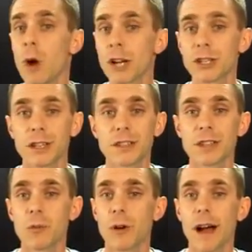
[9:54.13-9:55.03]
If you're
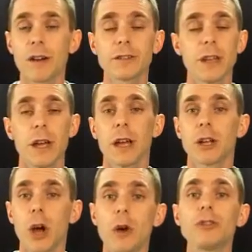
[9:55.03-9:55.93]
watching this somewhere else,
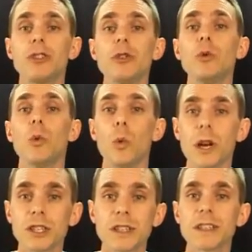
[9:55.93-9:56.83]
go
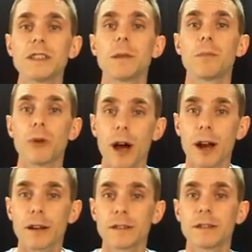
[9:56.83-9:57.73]
to
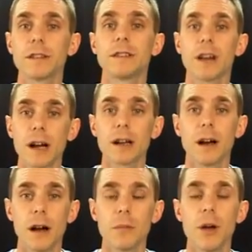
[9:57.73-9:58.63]

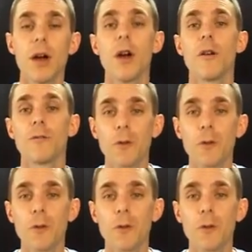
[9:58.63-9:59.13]
wishlistproducts.com/